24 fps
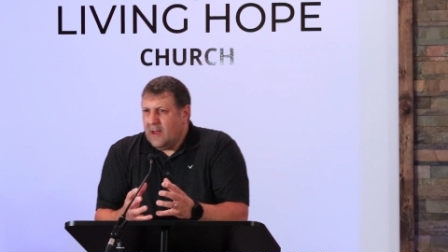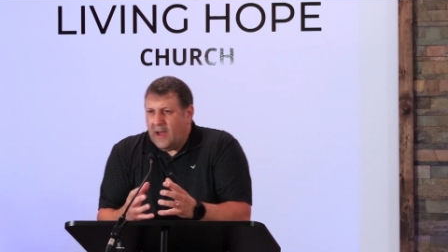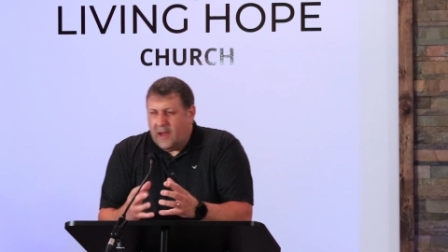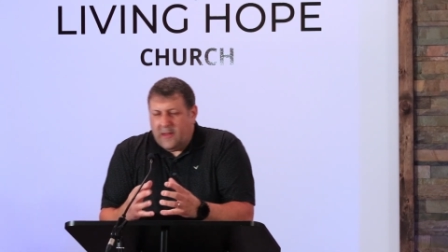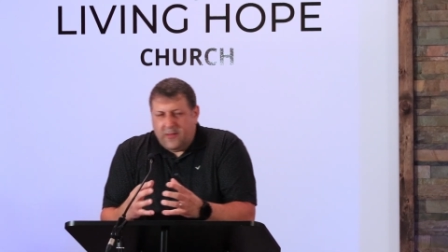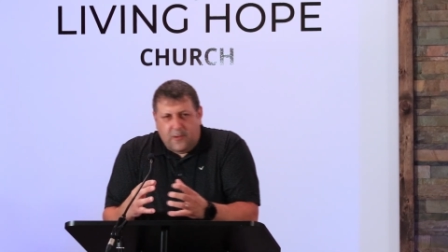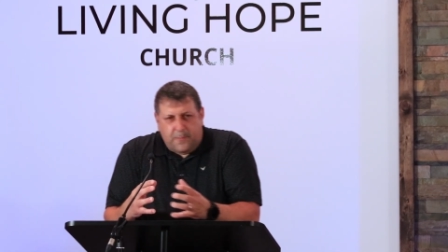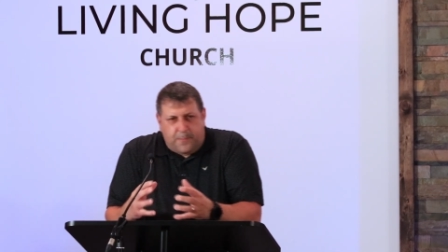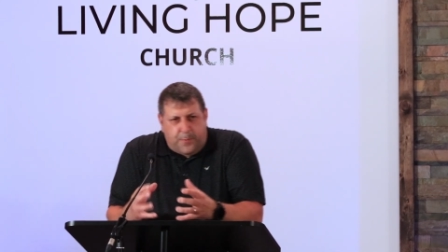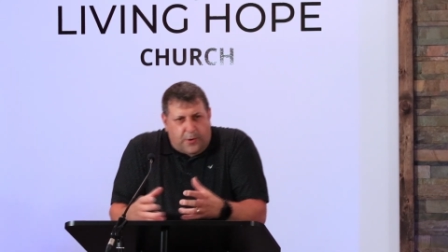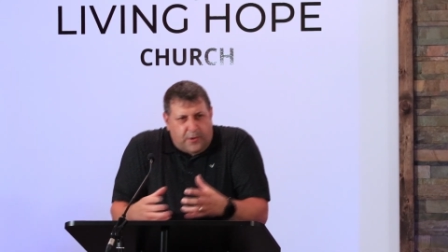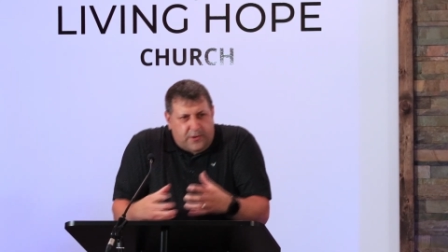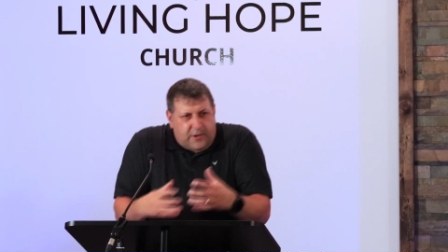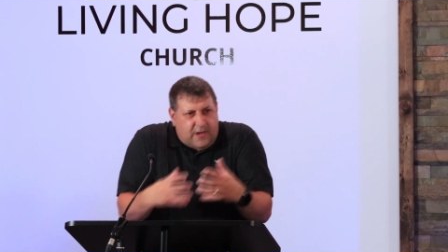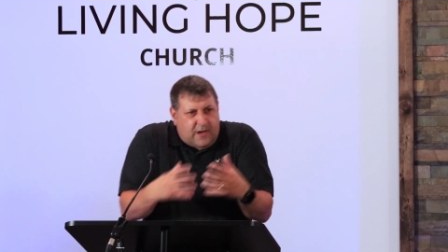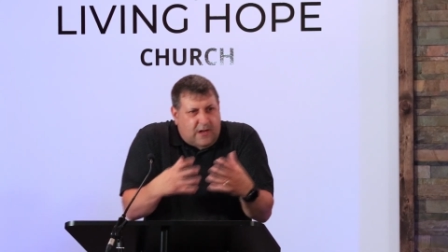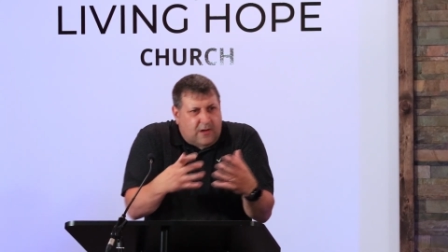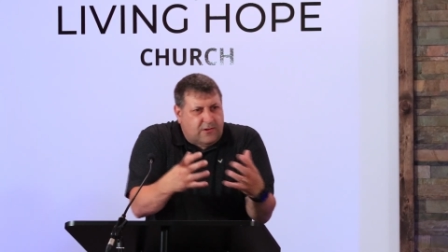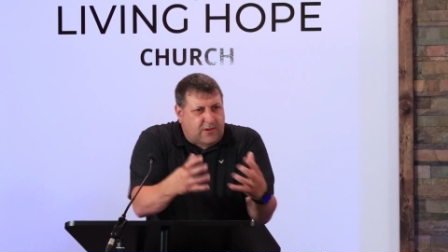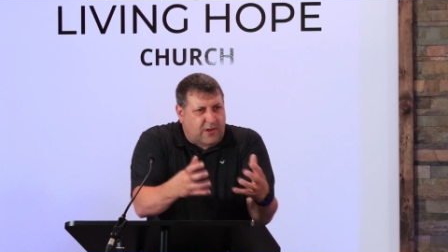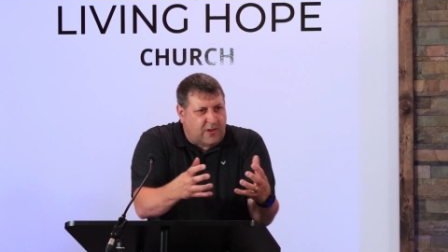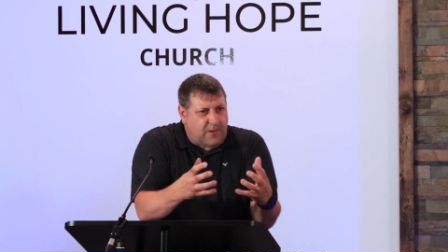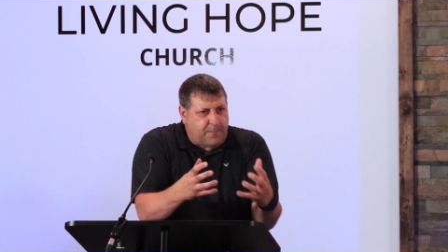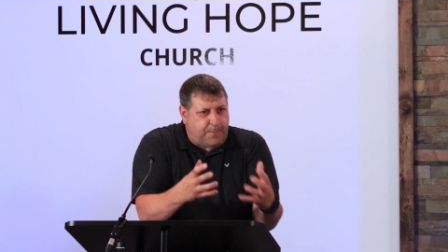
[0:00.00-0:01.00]
And they're putting it
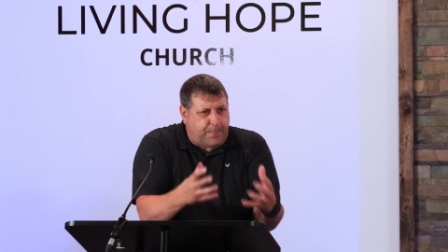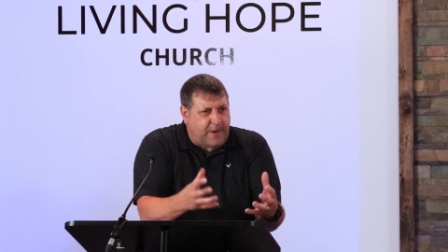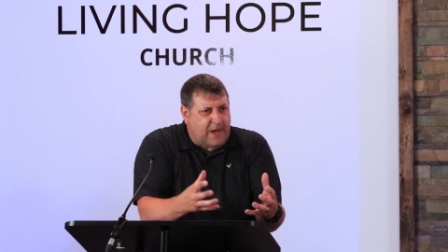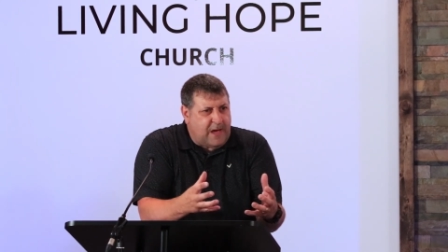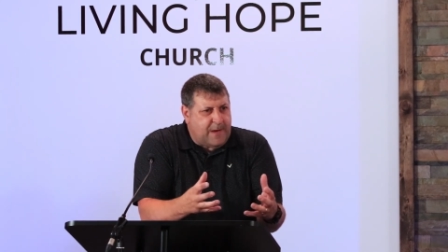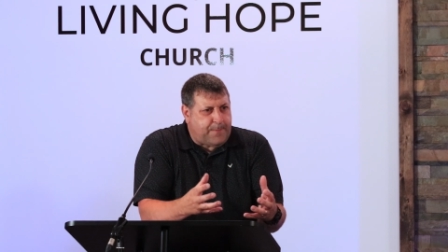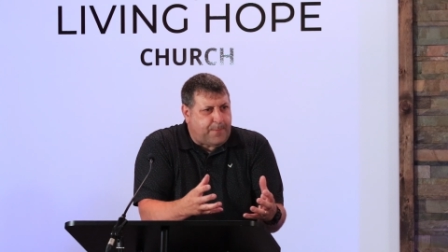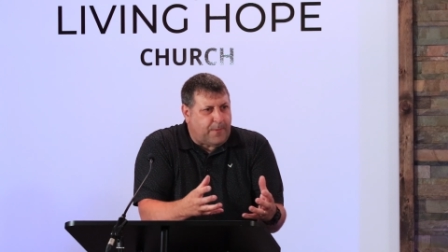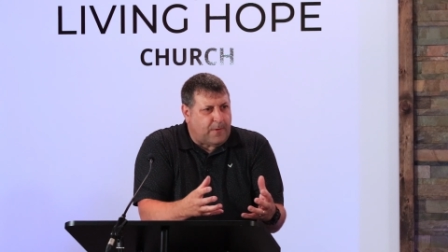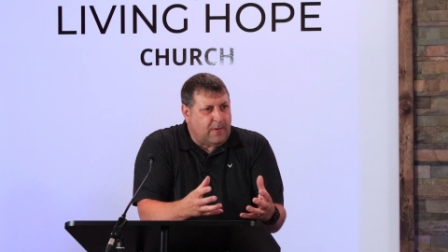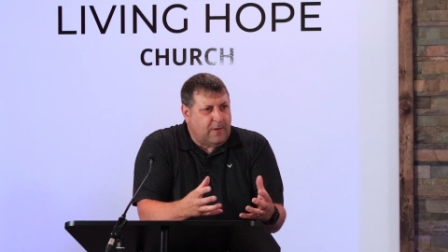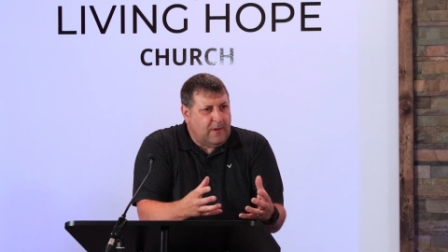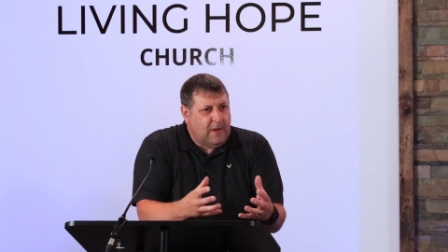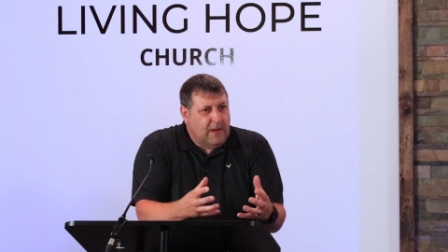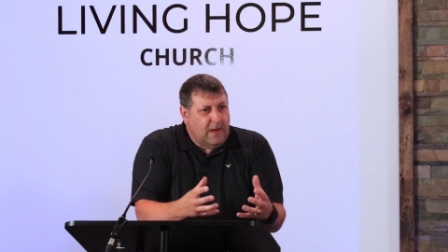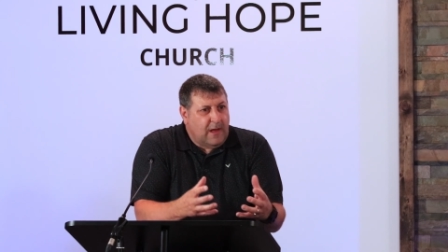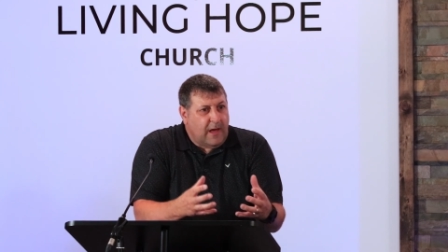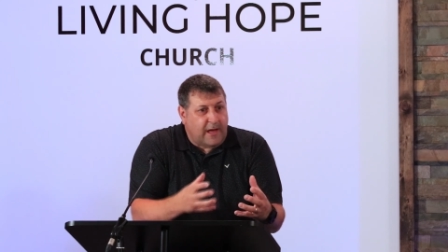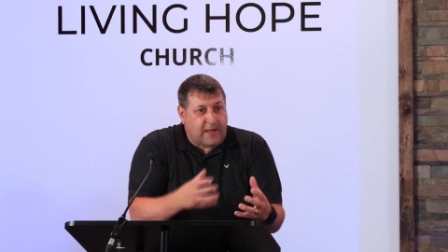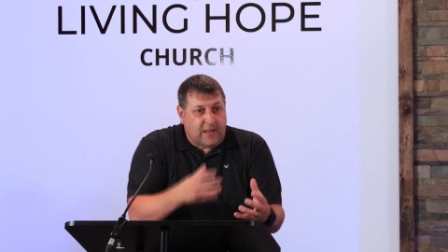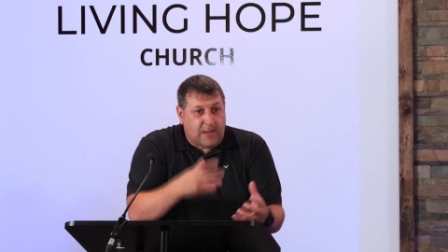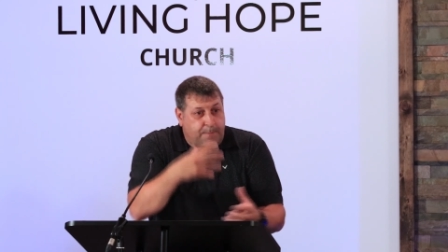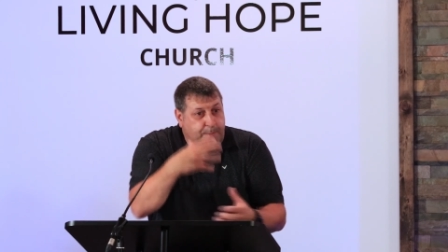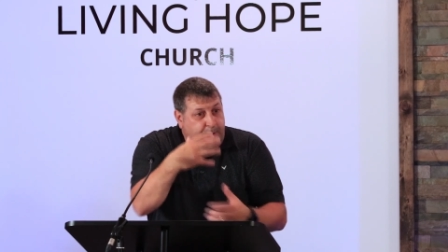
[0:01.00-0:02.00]
out to the people,
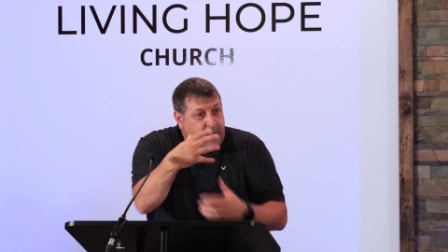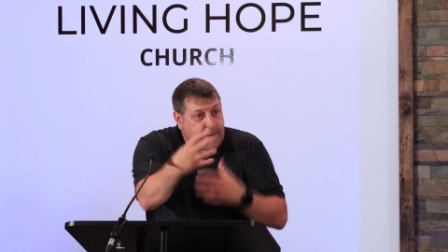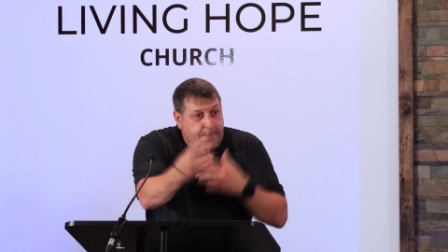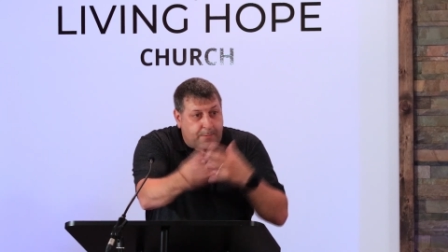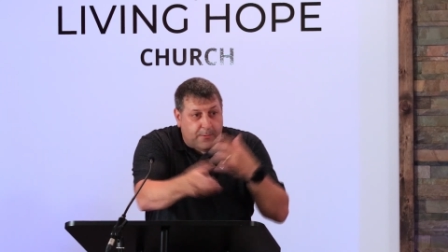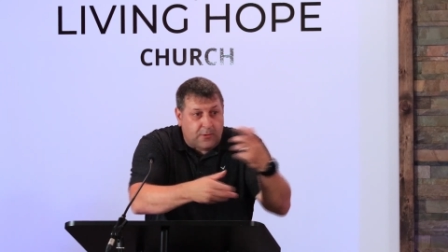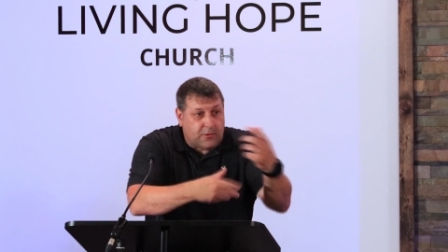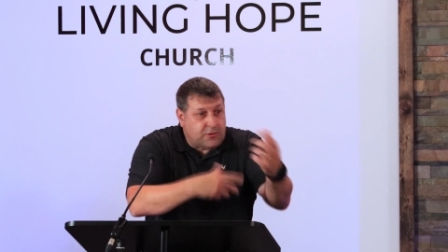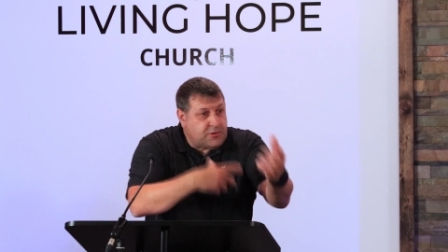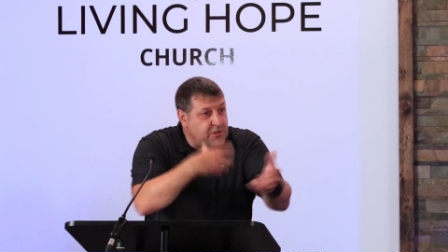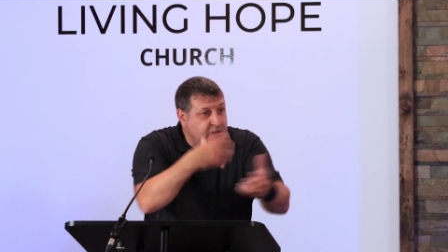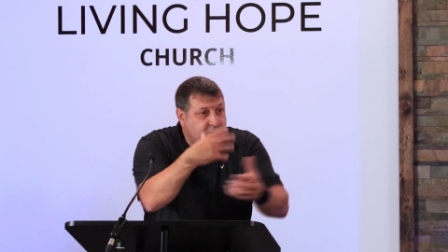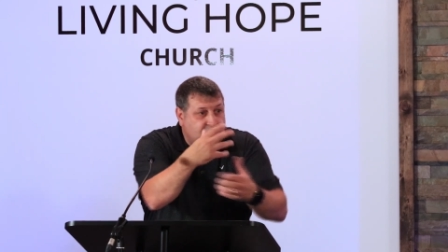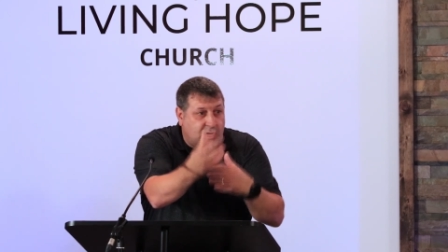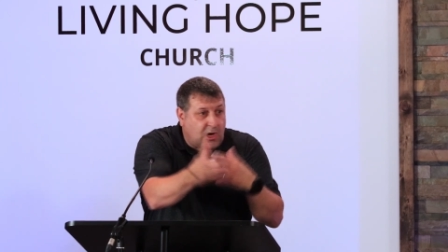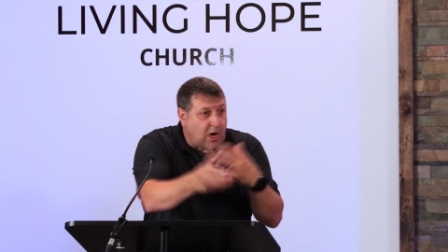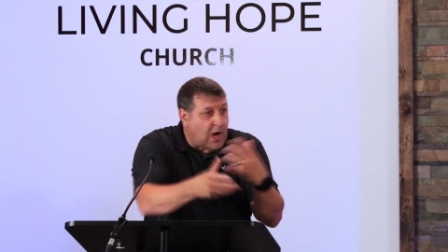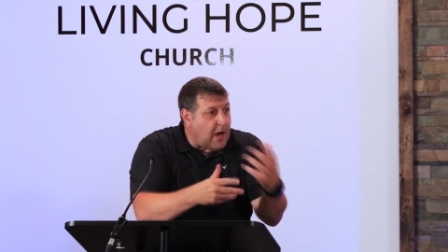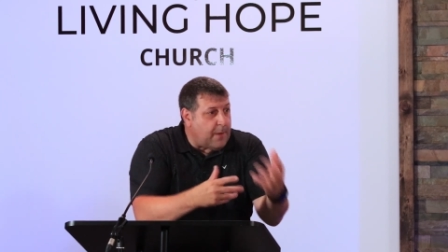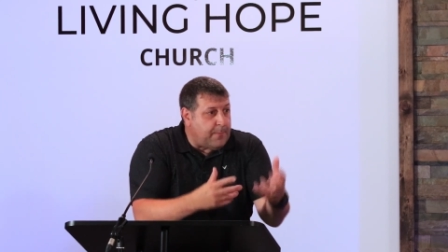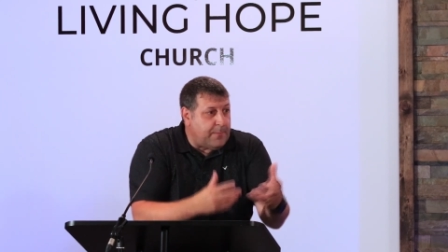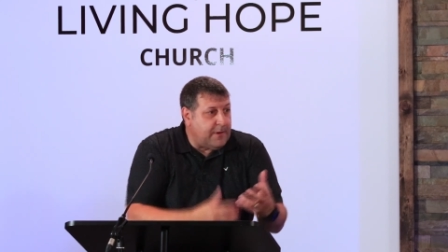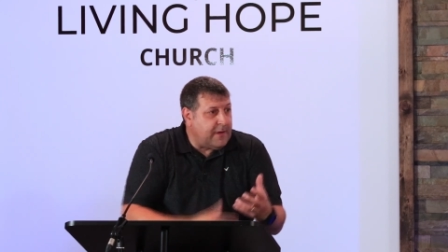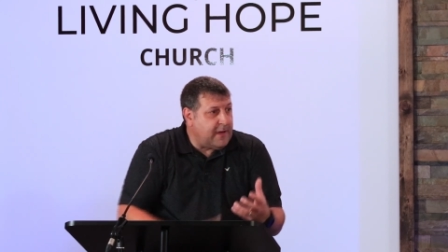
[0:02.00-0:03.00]
and the people are just
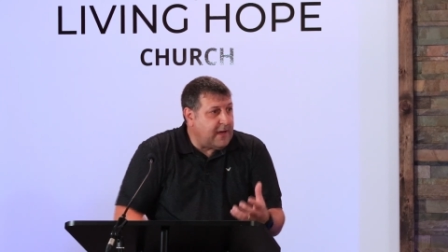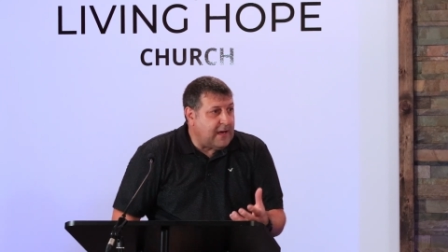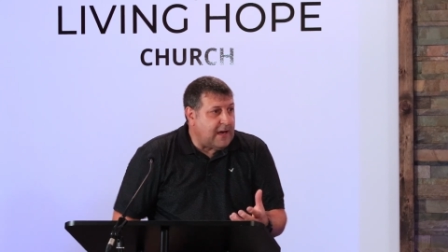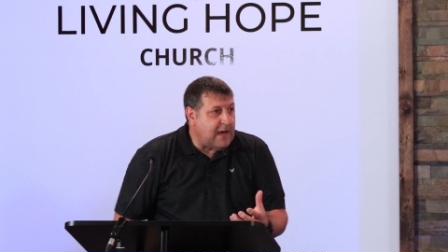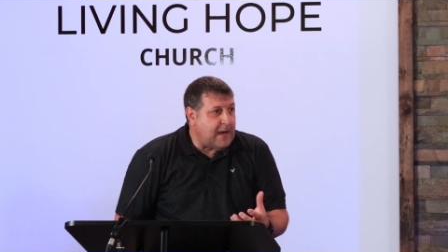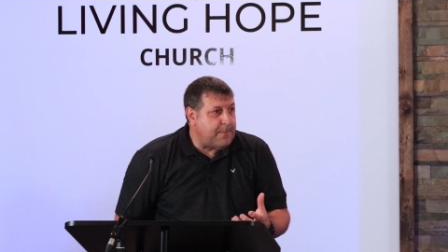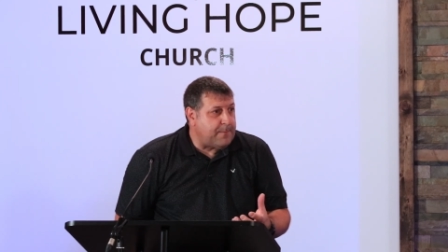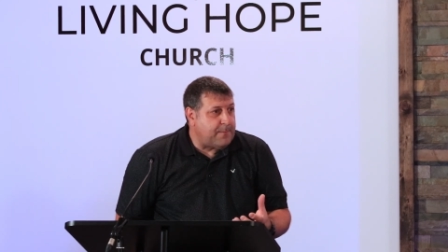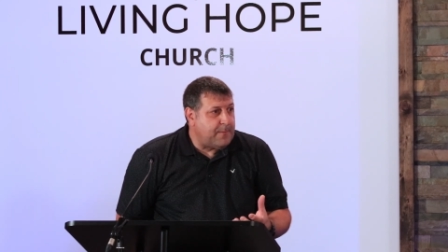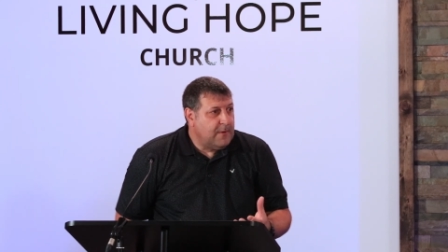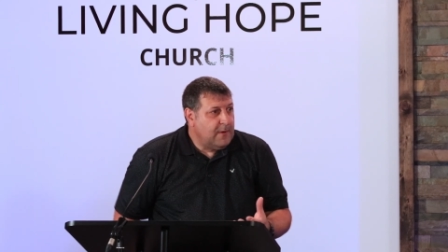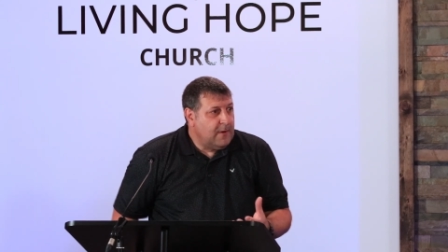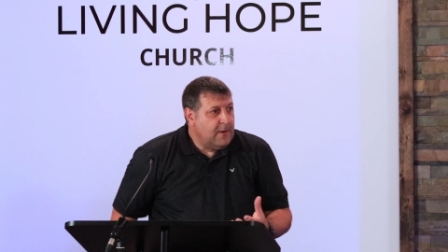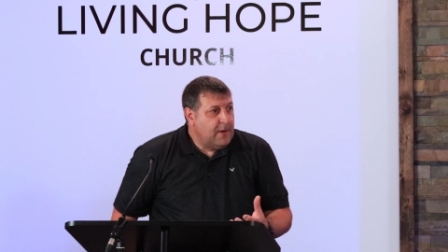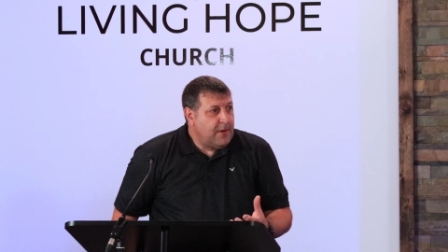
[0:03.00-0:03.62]
gobbling it up,